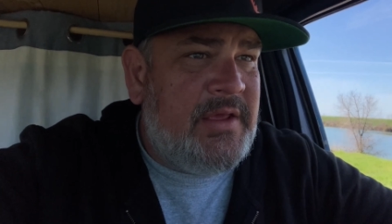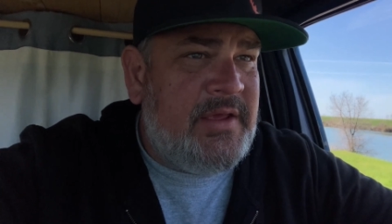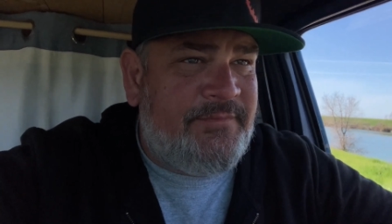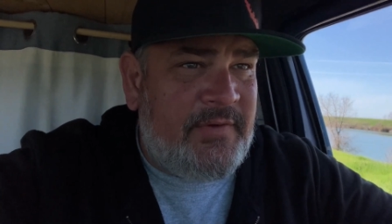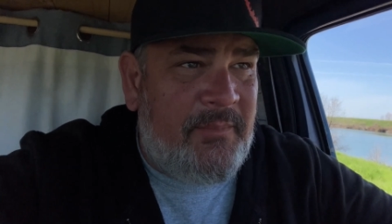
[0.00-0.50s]

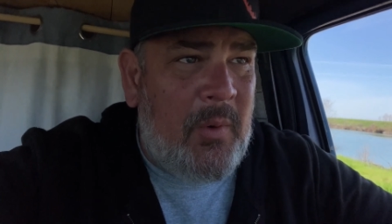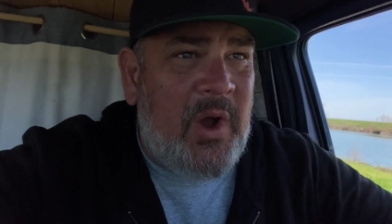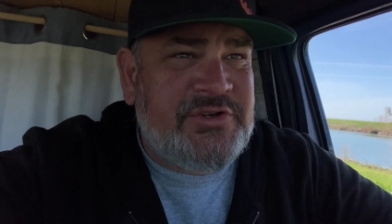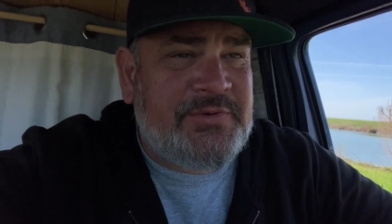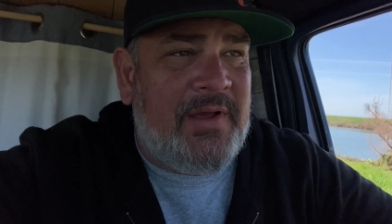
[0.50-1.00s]
If you've been
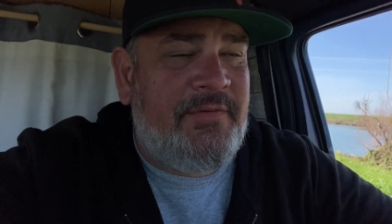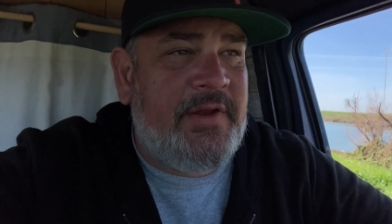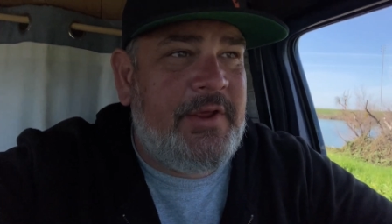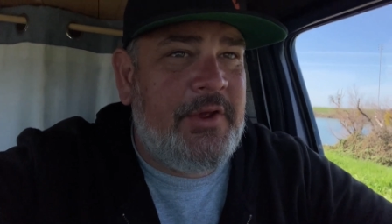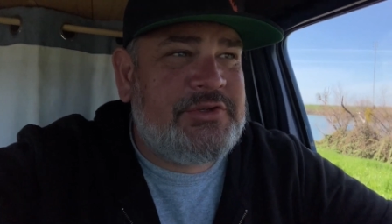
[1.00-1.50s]
watching my
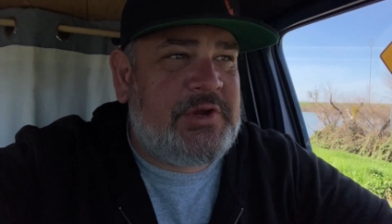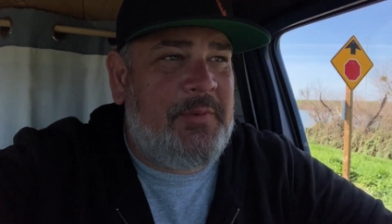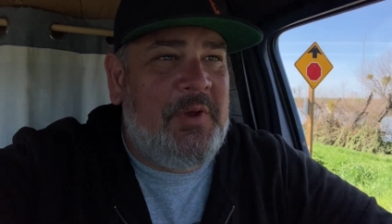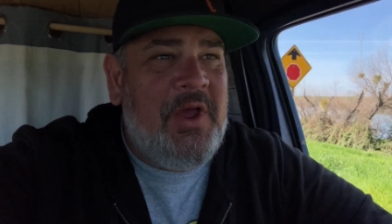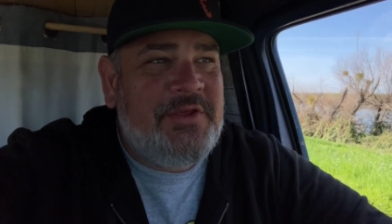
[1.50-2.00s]
videos,
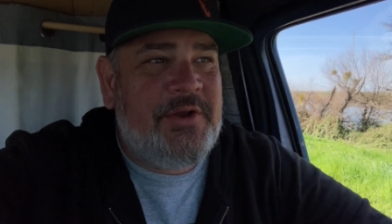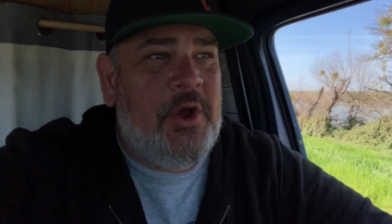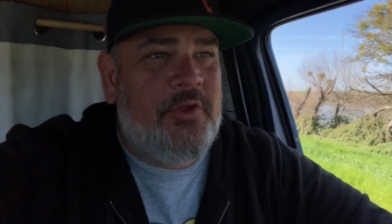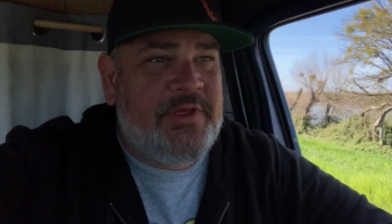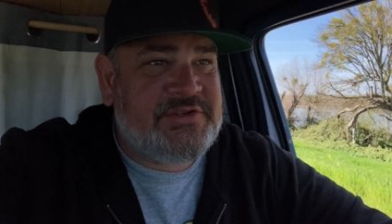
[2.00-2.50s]
you
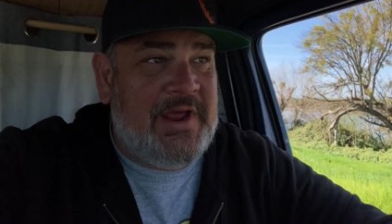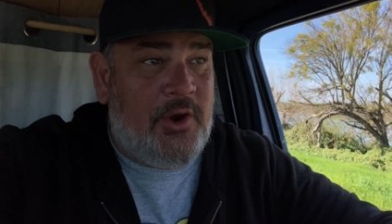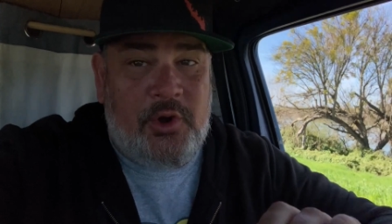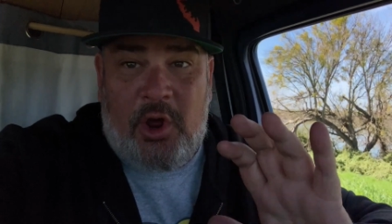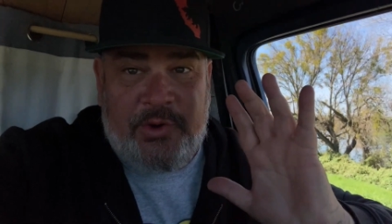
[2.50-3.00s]
know this. I
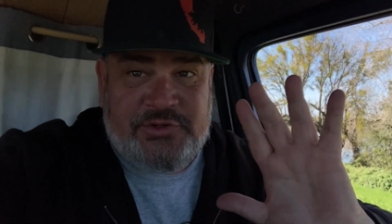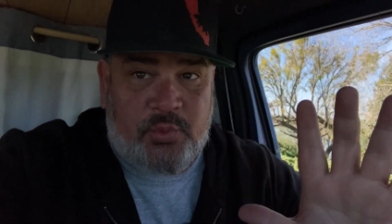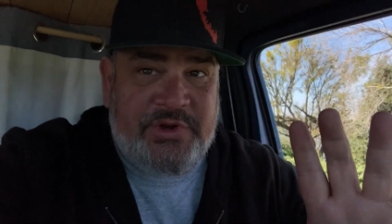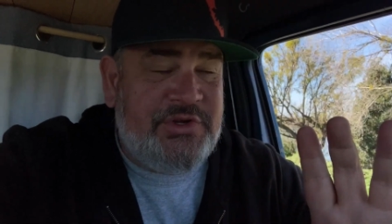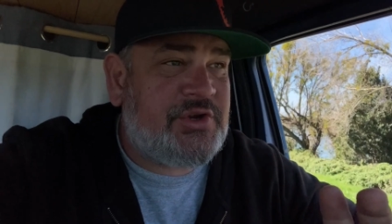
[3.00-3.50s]
don't always
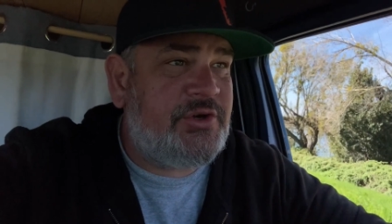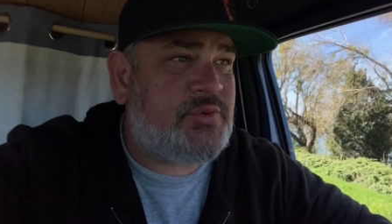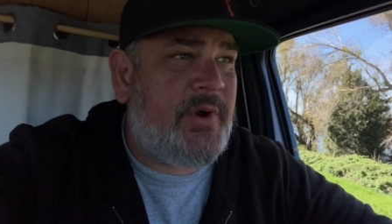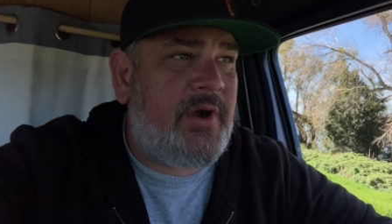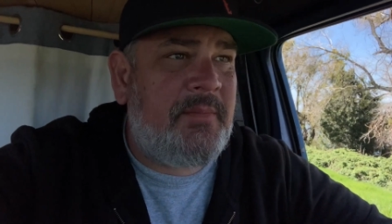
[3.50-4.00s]

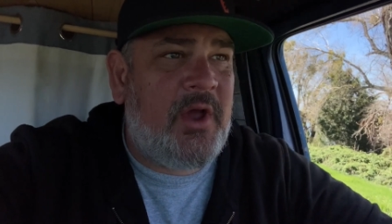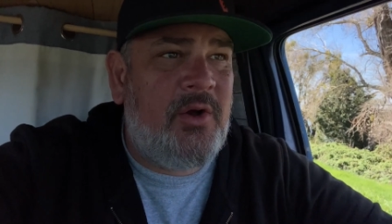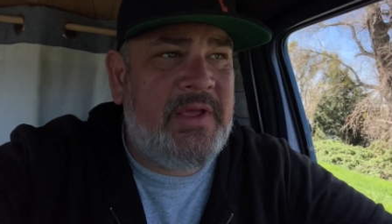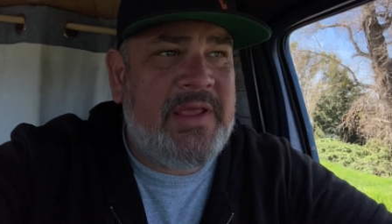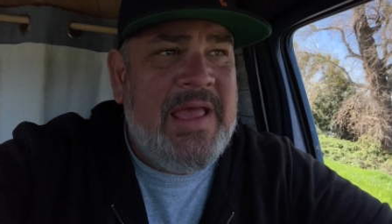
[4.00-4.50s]
research where I'm
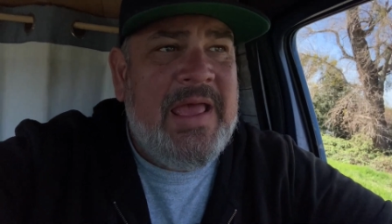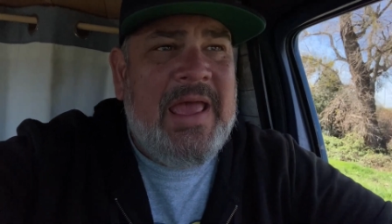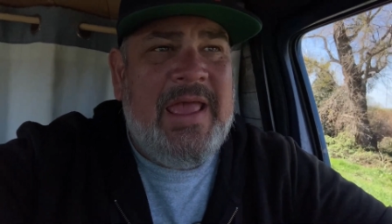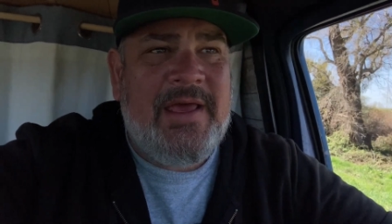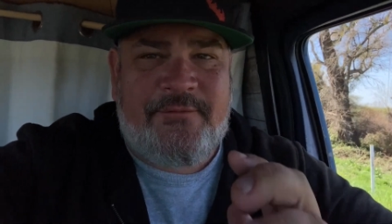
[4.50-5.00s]
going.
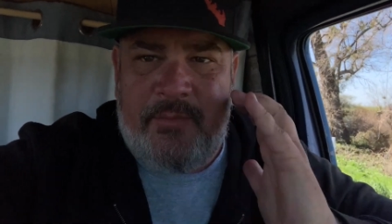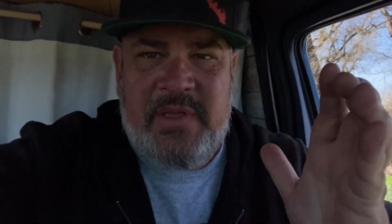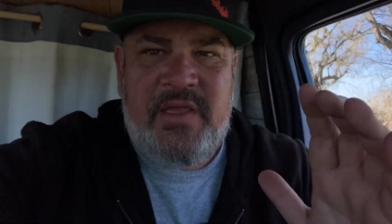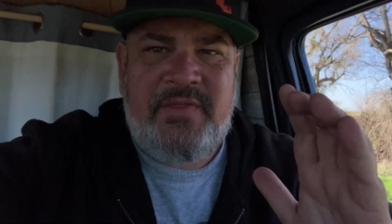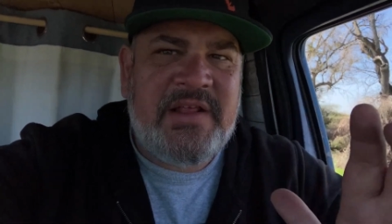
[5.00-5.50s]
And for
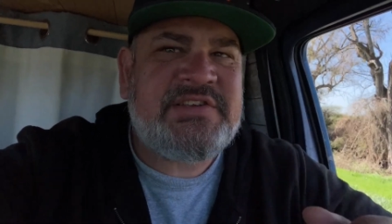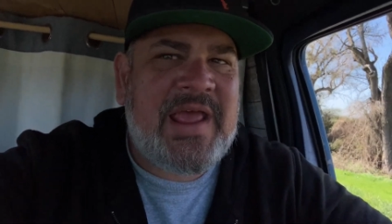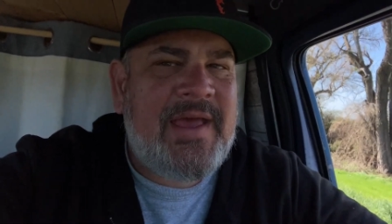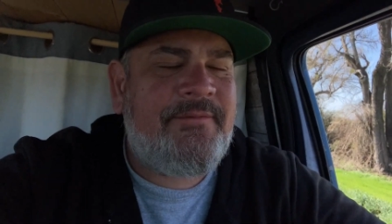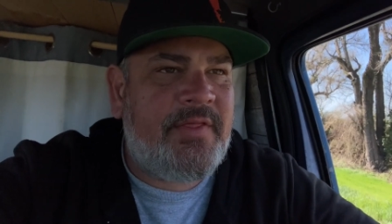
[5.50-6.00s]
me, that's
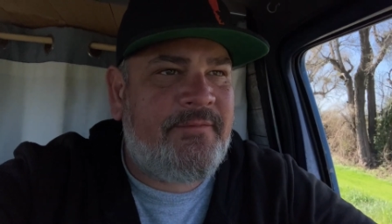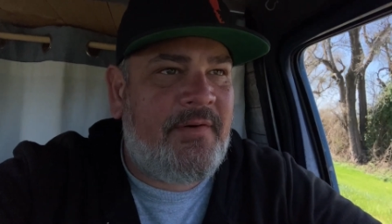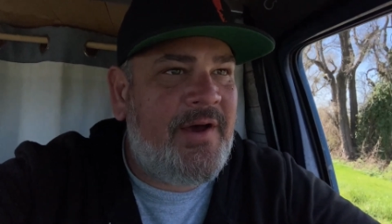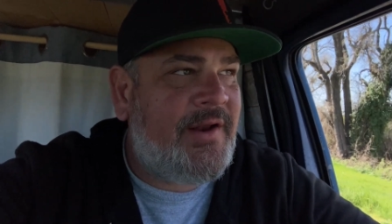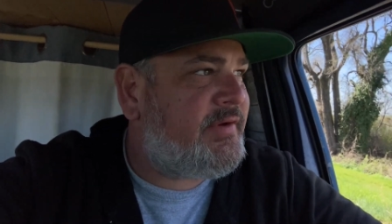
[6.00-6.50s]
half of the
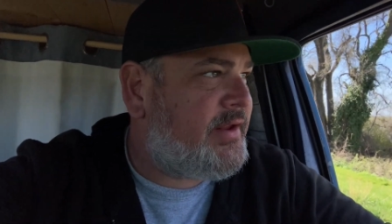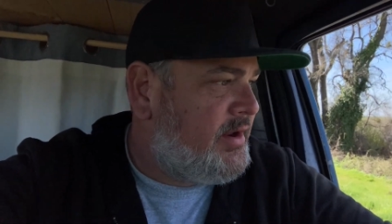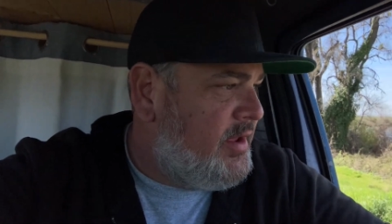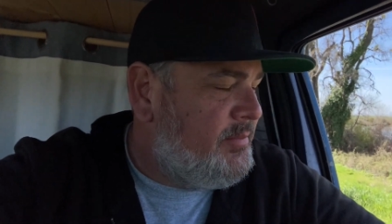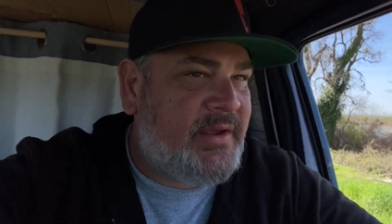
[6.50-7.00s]
fun of it,
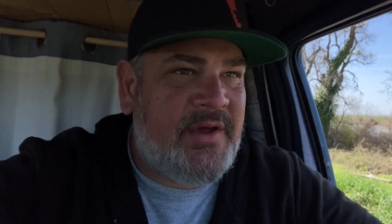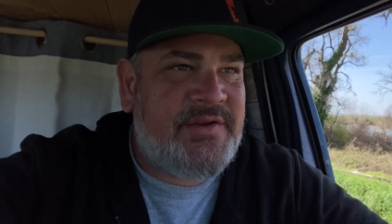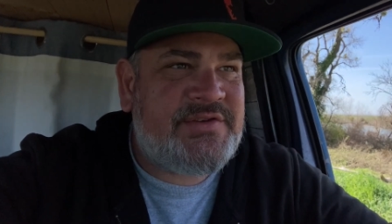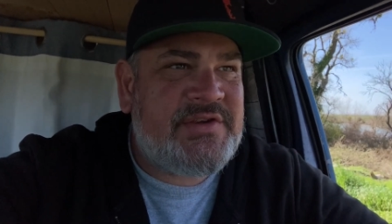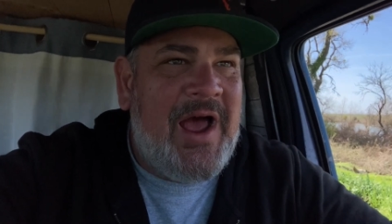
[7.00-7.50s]
because